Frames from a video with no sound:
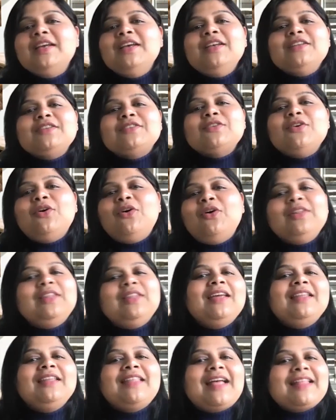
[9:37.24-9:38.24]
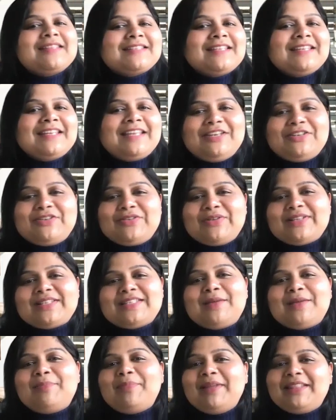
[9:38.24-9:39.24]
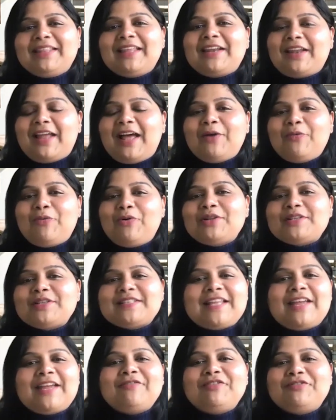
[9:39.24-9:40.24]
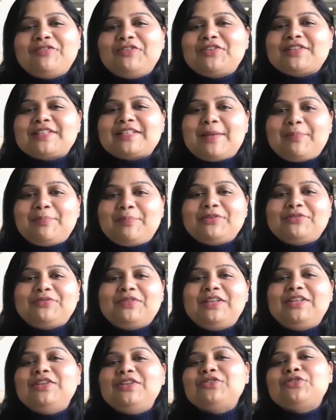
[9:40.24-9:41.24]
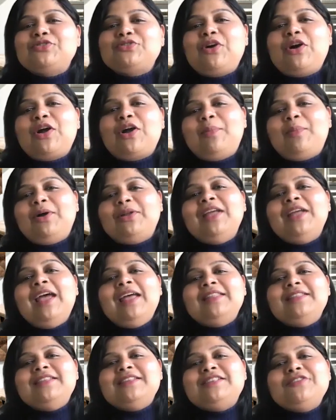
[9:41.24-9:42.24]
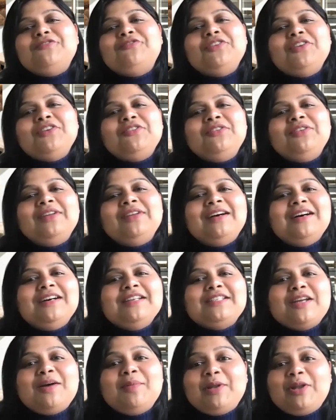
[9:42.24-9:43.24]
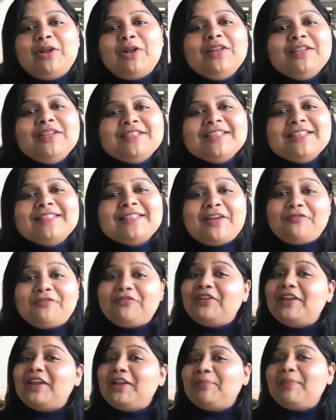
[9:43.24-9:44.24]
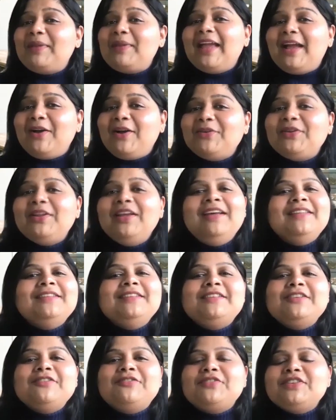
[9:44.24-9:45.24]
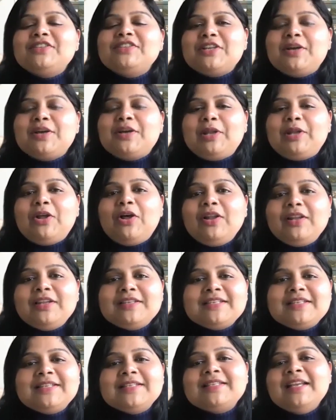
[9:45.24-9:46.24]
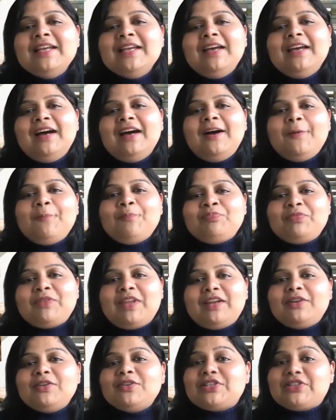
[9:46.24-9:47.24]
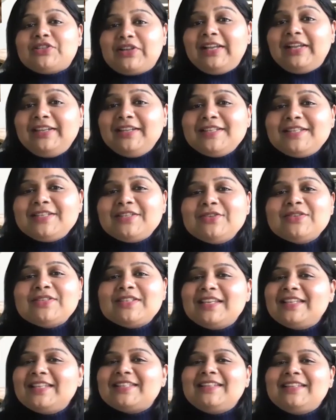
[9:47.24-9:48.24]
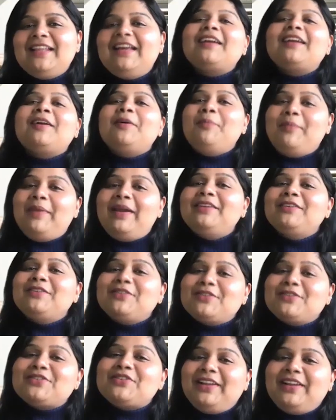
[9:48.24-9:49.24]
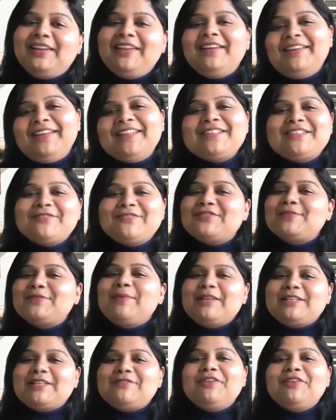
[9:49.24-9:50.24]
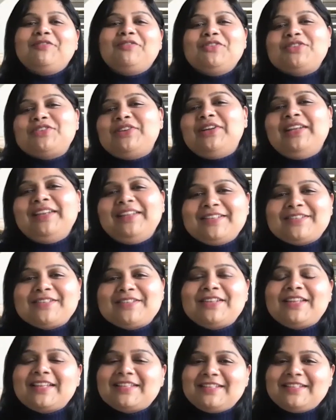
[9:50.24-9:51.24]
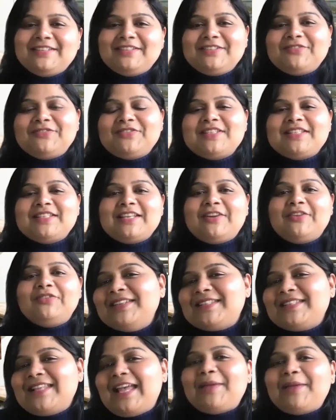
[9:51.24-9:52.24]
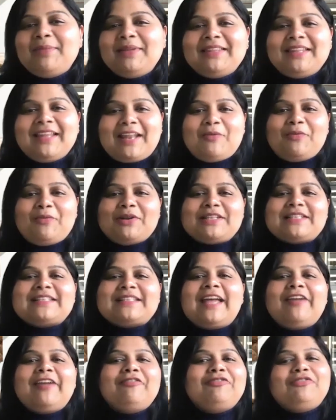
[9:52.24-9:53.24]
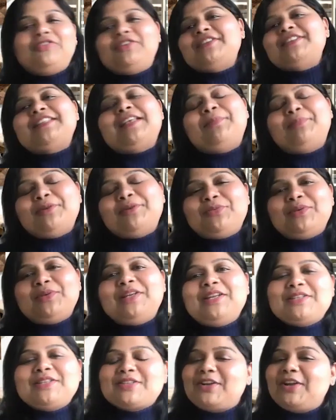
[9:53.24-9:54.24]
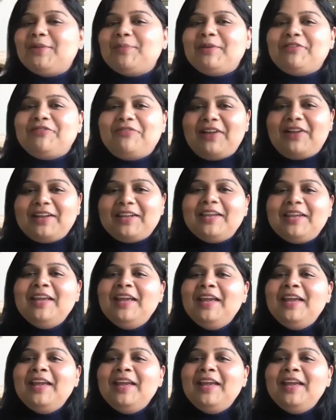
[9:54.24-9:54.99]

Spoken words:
So that's an interesting bit that I want to save it for a separate video to talk about the different terminologies that freak me out, the different terminologies that Australians use. It's like made in Australia. It's specific for Australia. So that's a different set of segment that I want to save for a separate video. It's got to be funny.